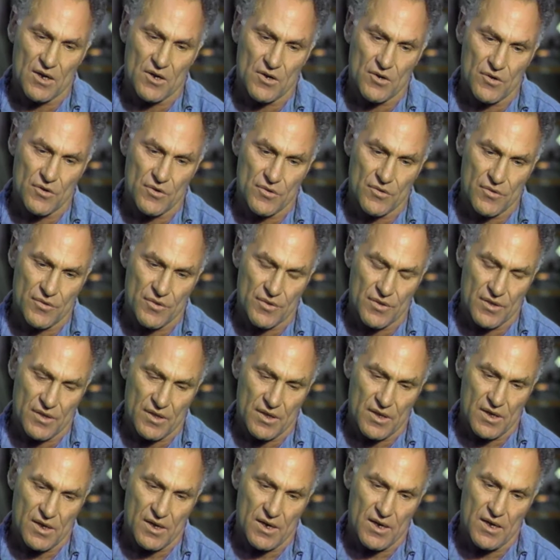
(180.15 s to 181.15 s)
you make for the
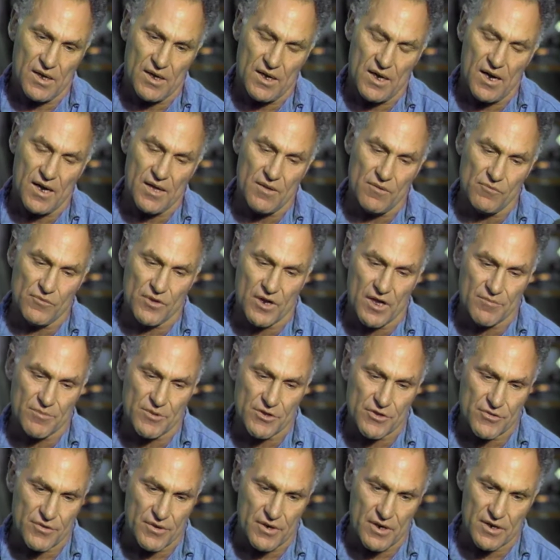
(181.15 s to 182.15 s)
galleries? I, what I've
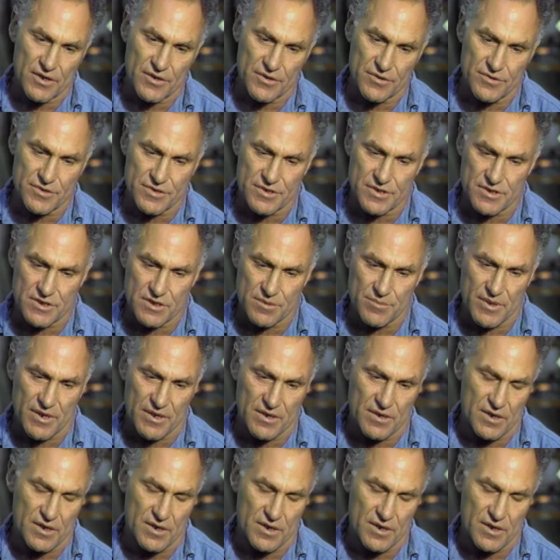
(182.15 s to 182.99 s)
been trying to do since about